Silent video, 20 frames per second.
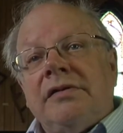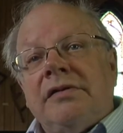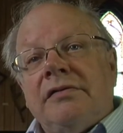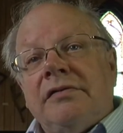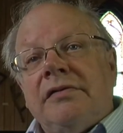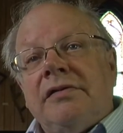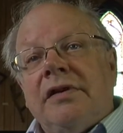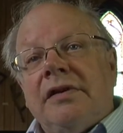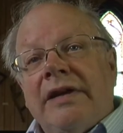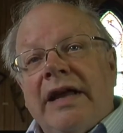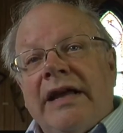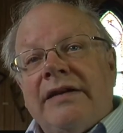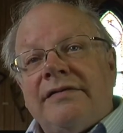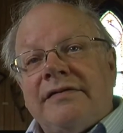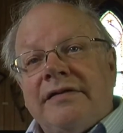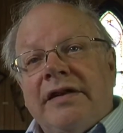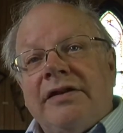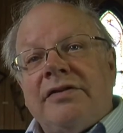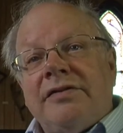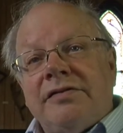the
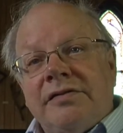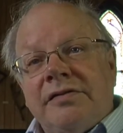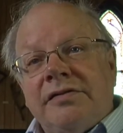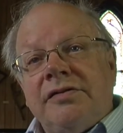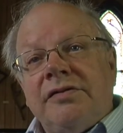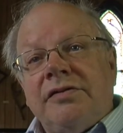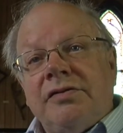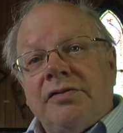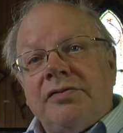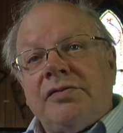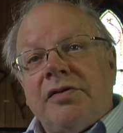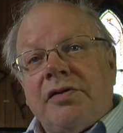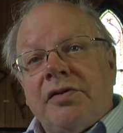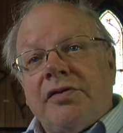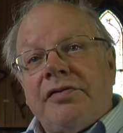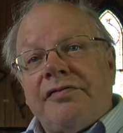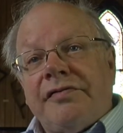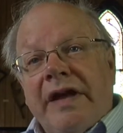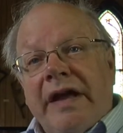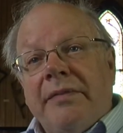last letters, to
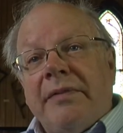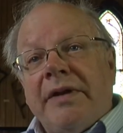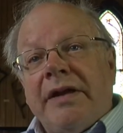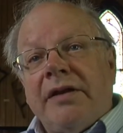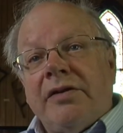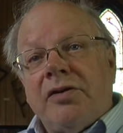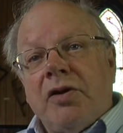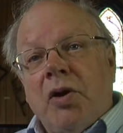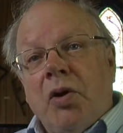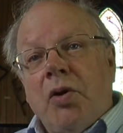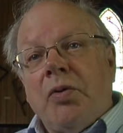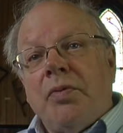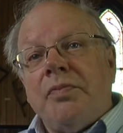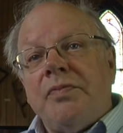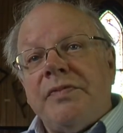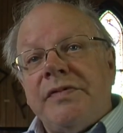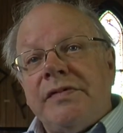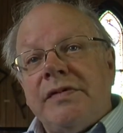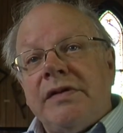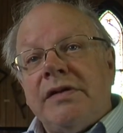their family and
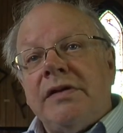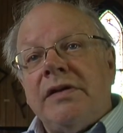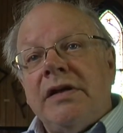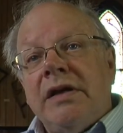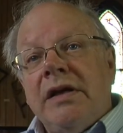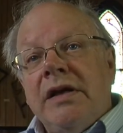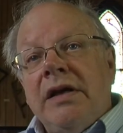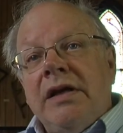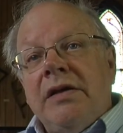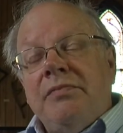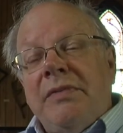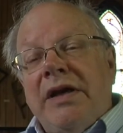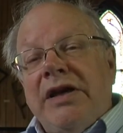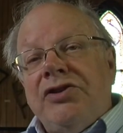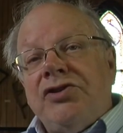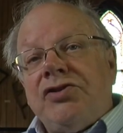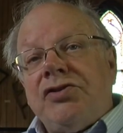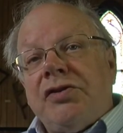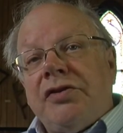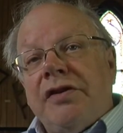homes, and
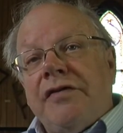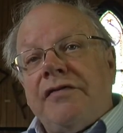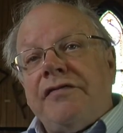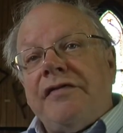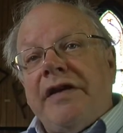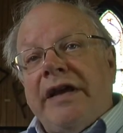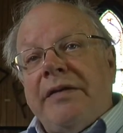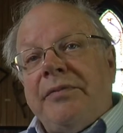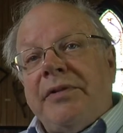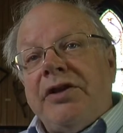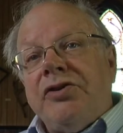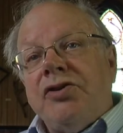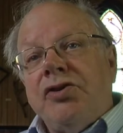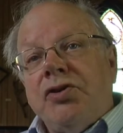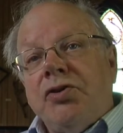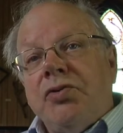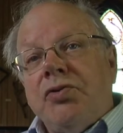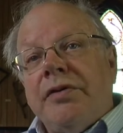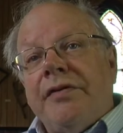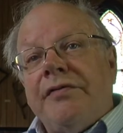made sure the family
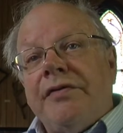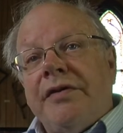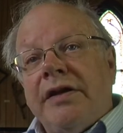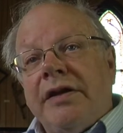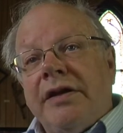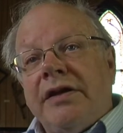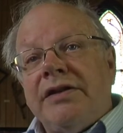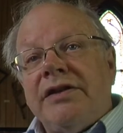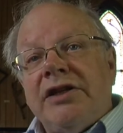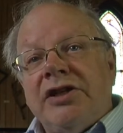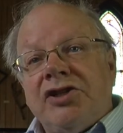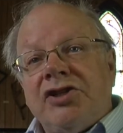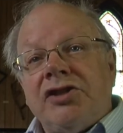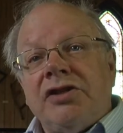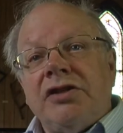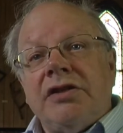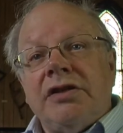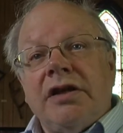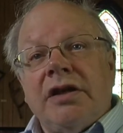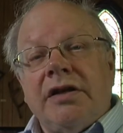knew of the
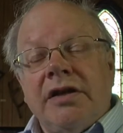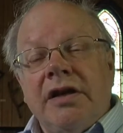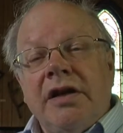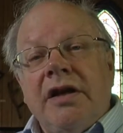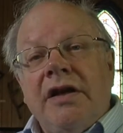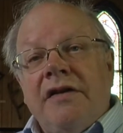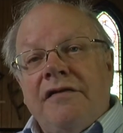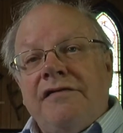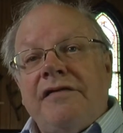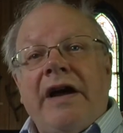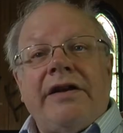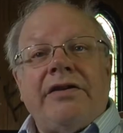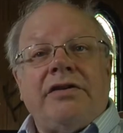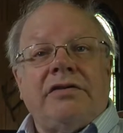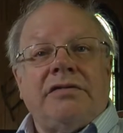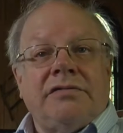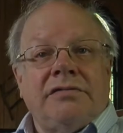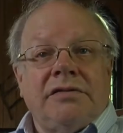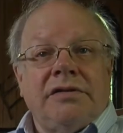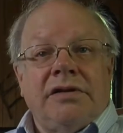condition and
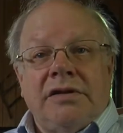final